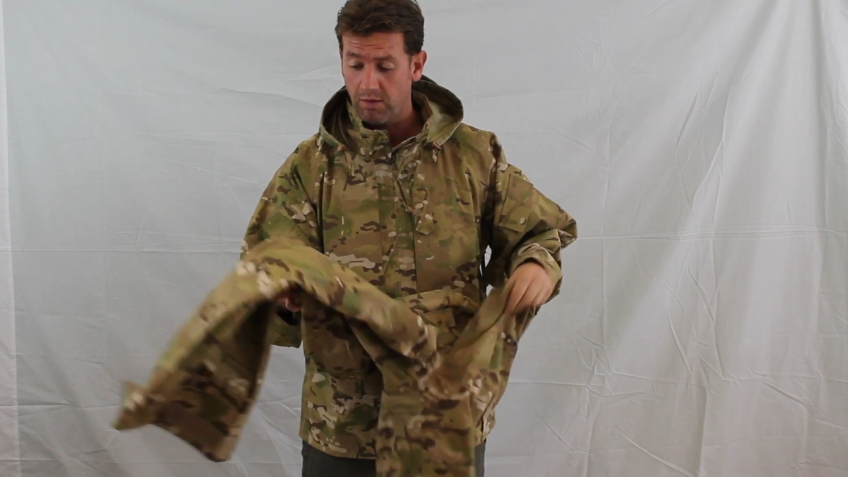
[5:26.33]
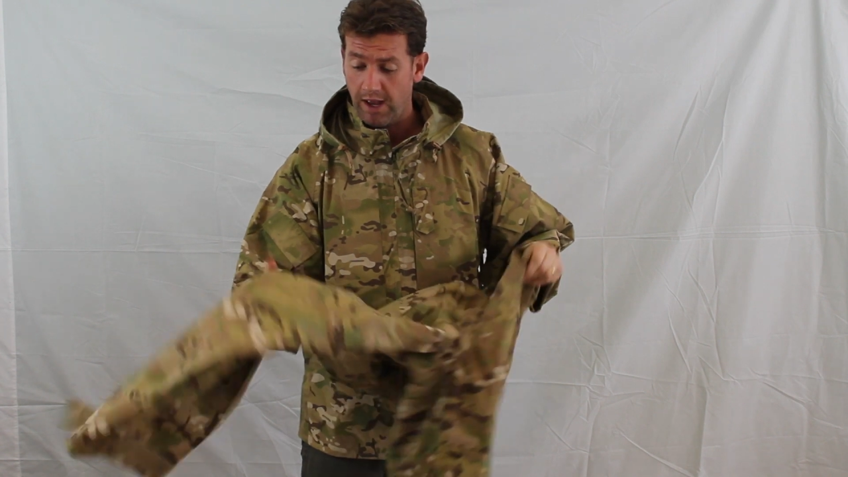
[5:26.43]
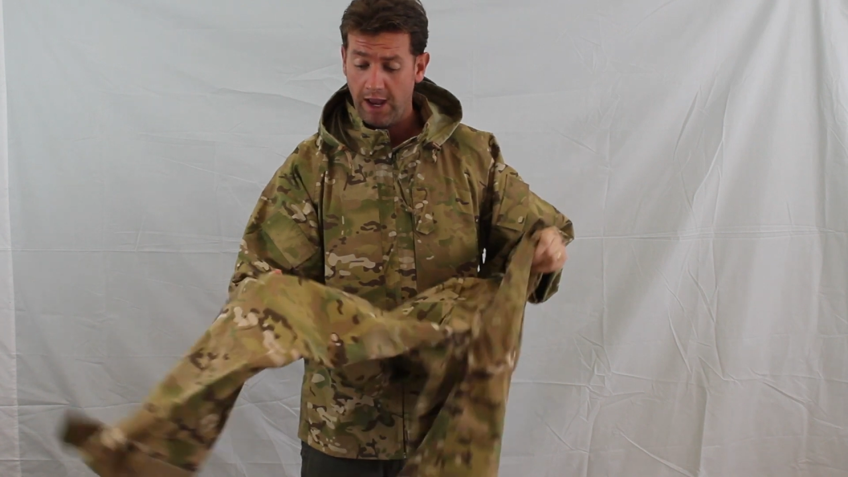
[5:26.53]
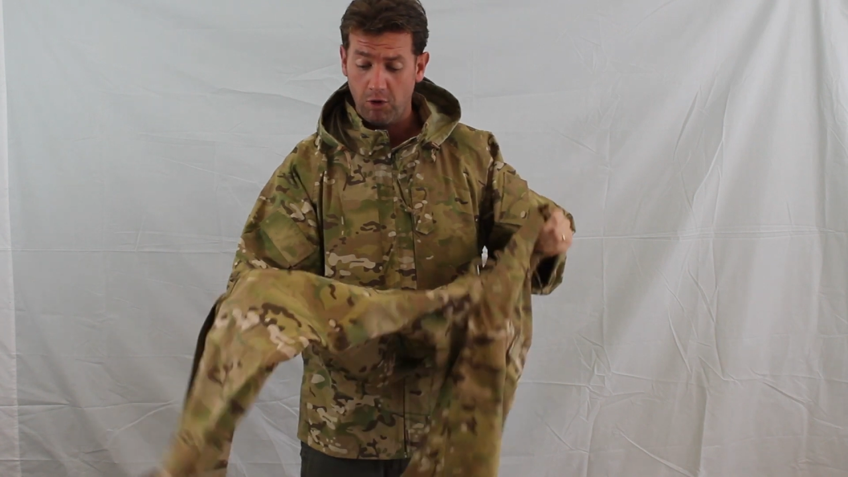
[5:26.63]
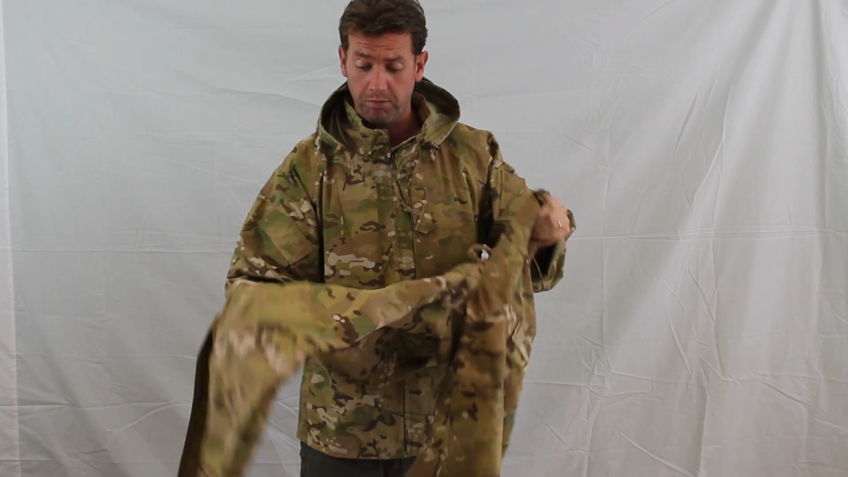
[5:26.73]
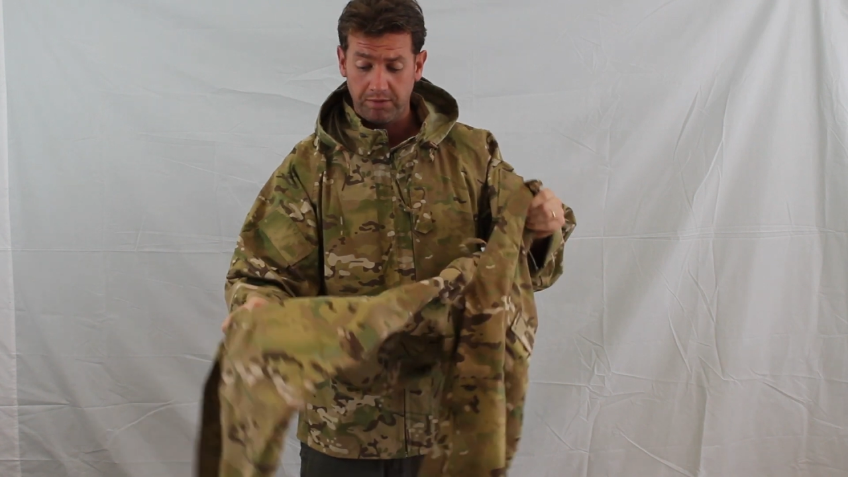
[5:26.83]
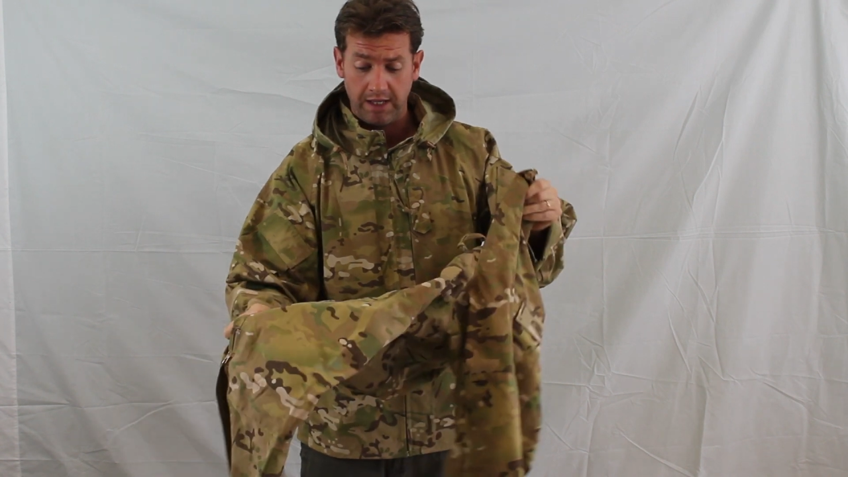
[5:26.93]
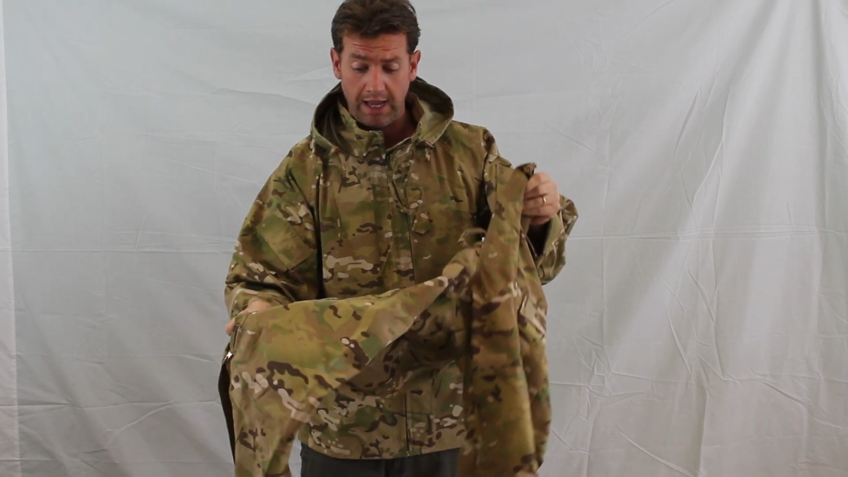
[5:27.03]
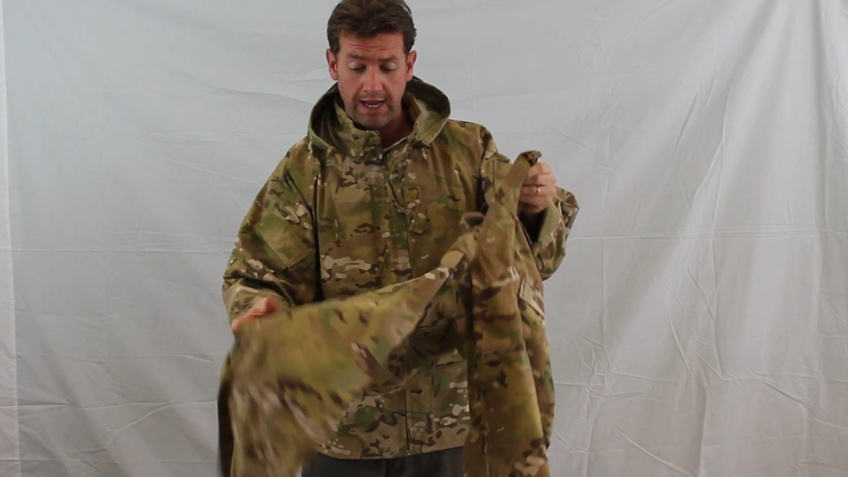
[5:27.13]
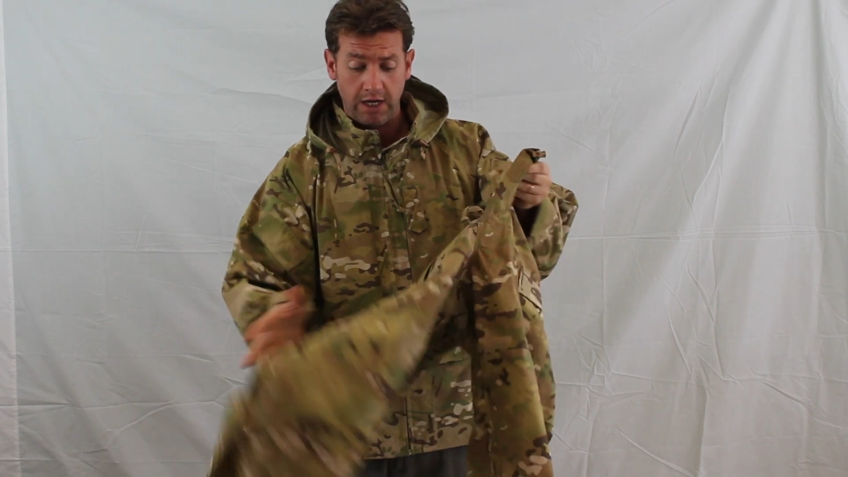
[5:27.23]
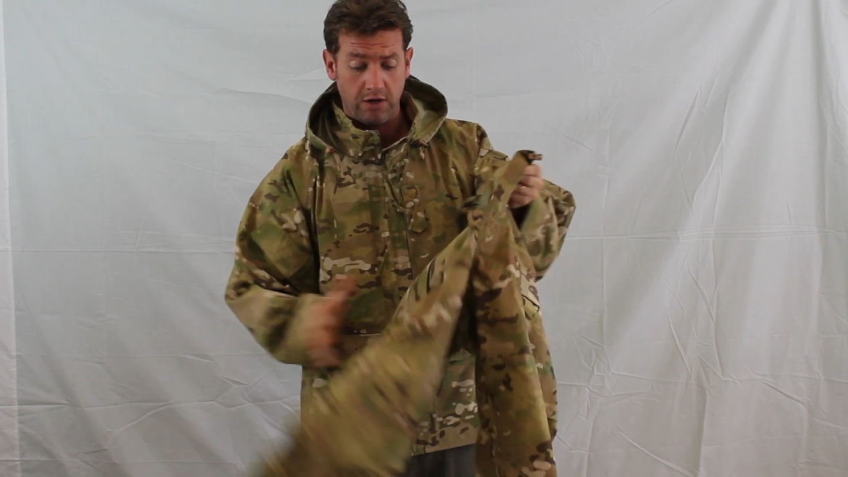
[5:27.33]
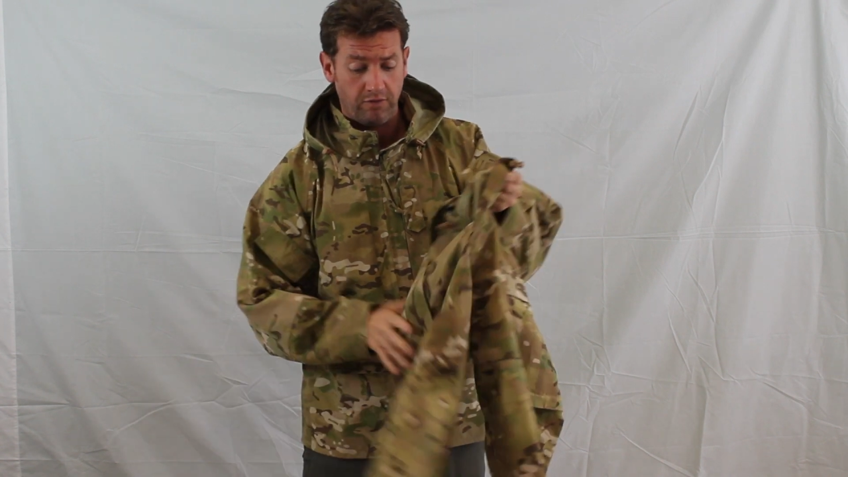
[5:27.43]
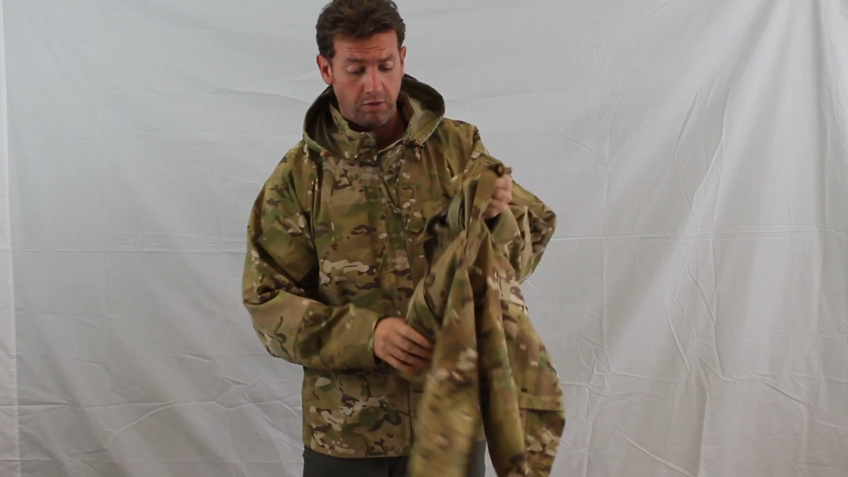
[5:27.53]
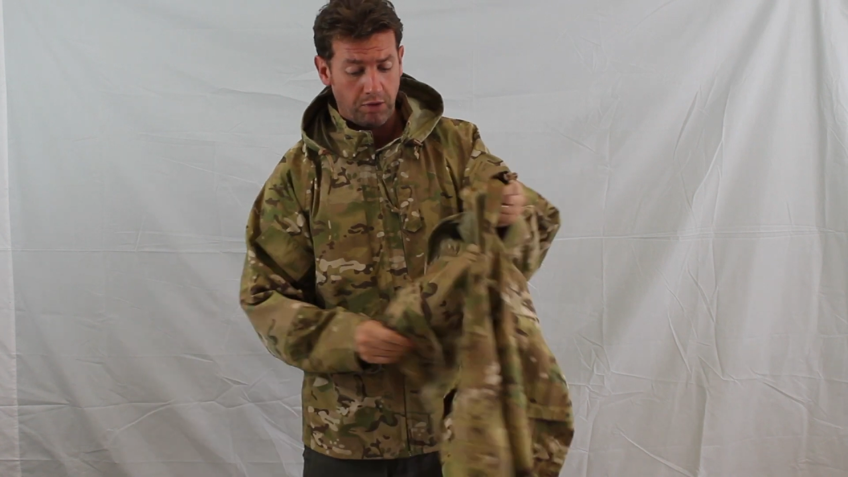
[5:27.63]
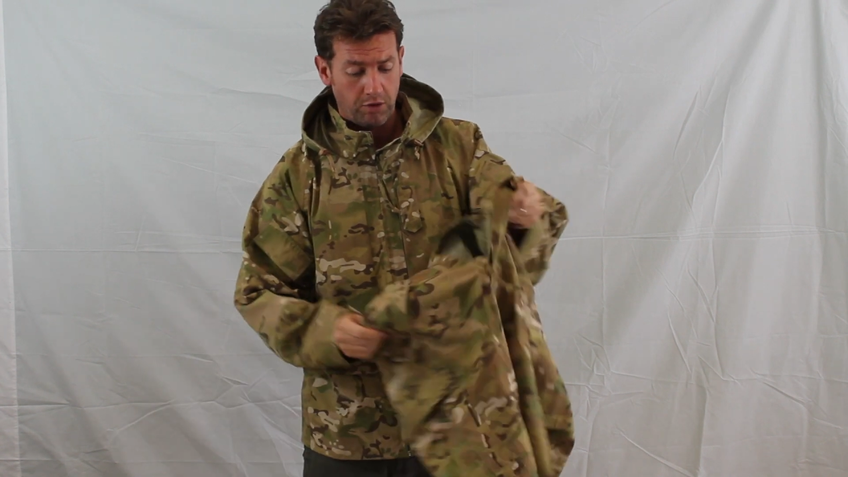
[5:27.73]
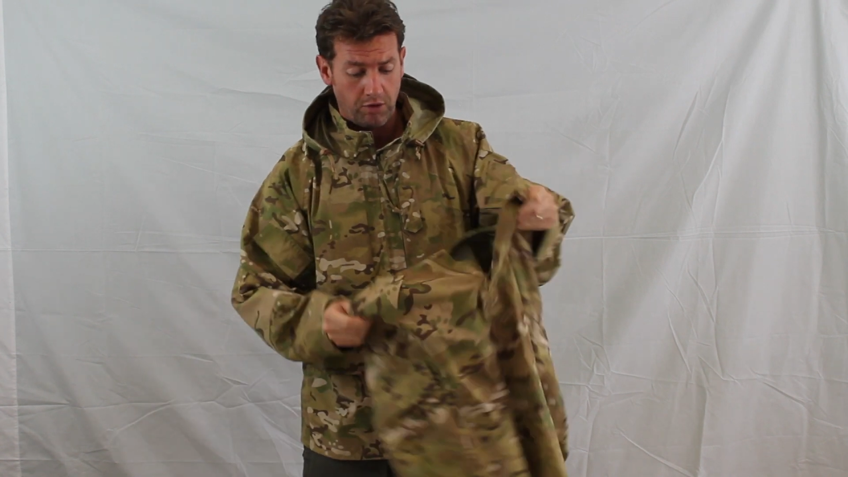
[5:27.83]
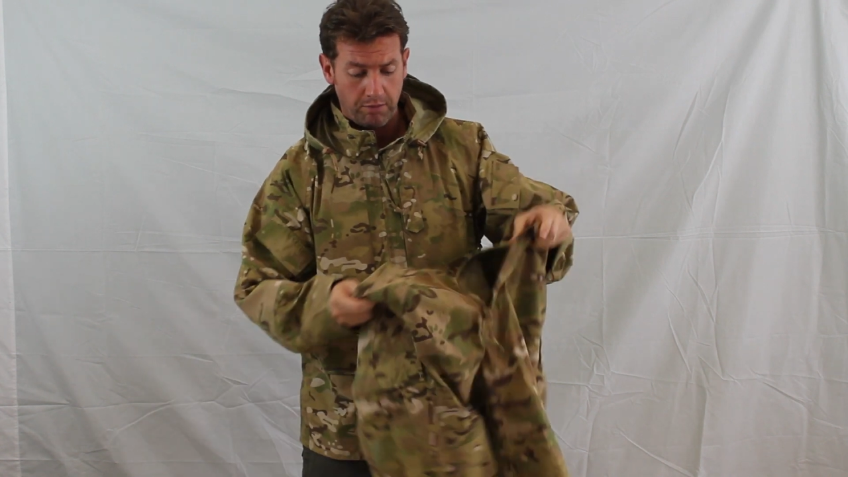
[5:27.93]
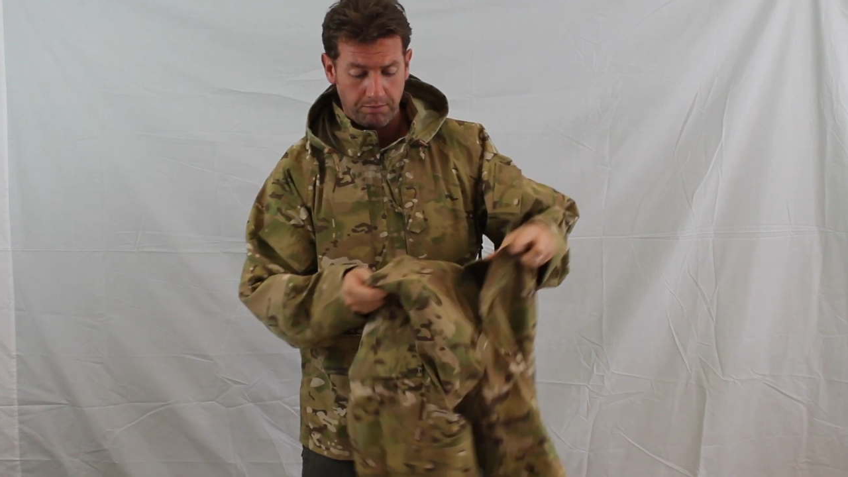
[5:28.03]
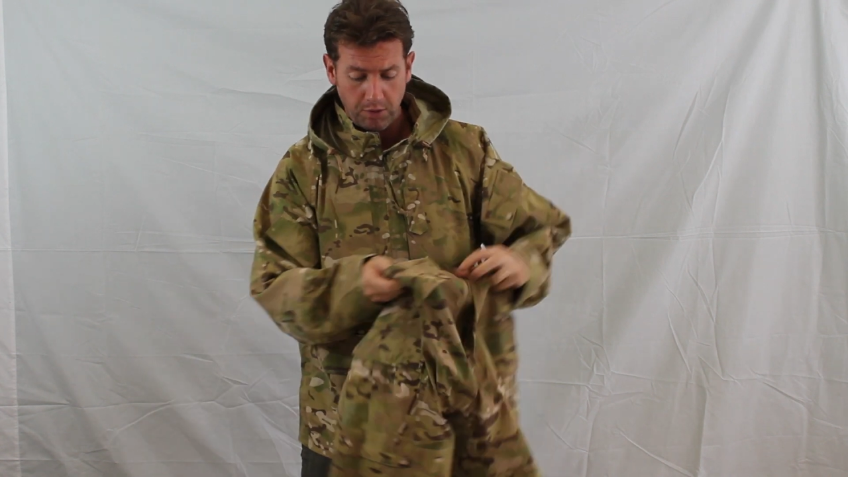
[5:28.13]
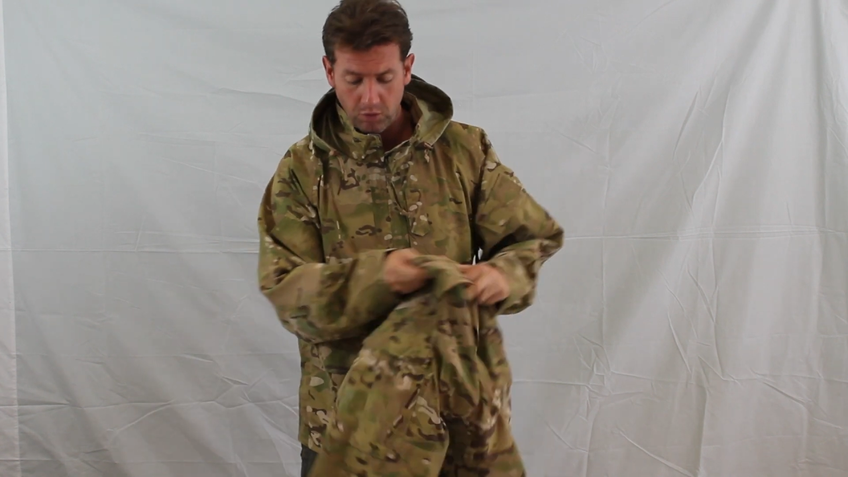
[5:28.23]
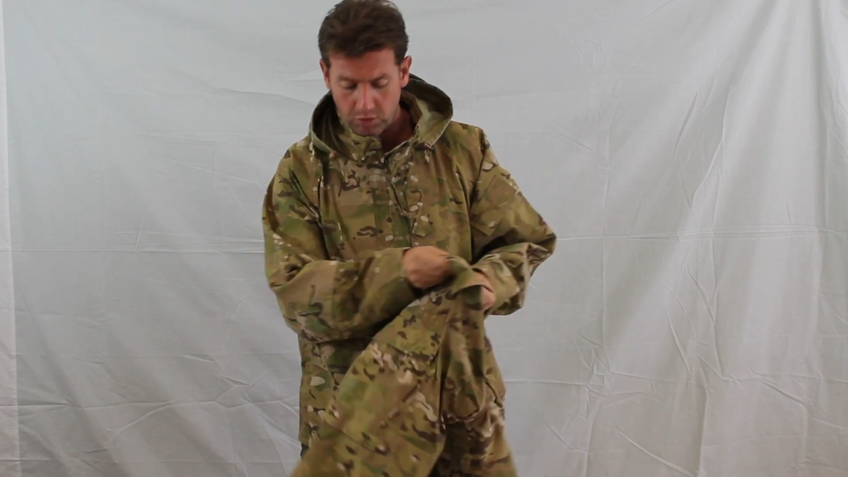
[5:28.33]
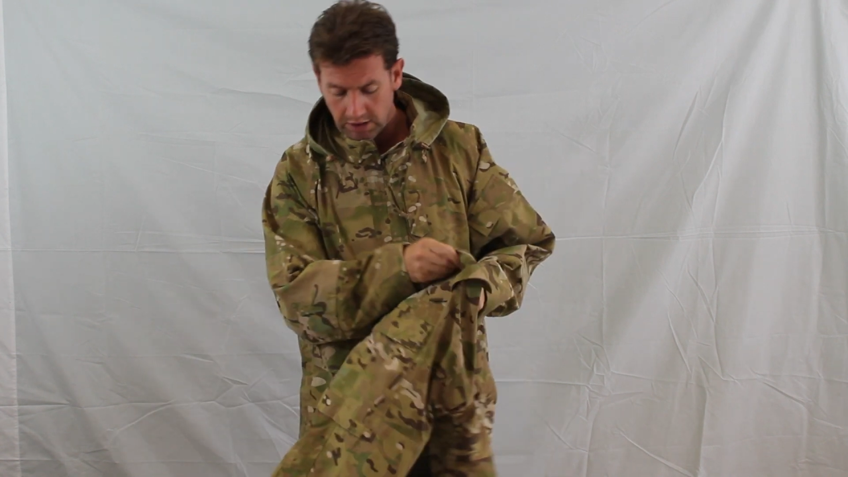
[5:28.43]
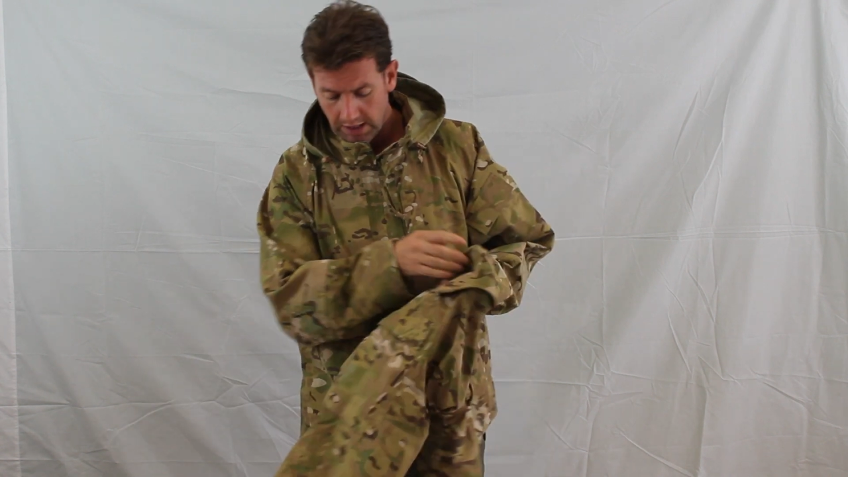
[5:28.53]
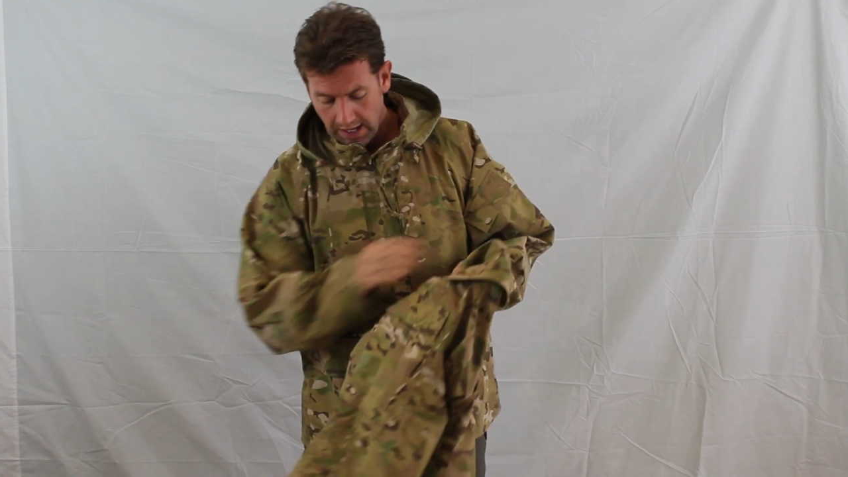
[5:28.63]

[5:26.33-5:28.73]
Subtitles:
help the aid of you put on a boot.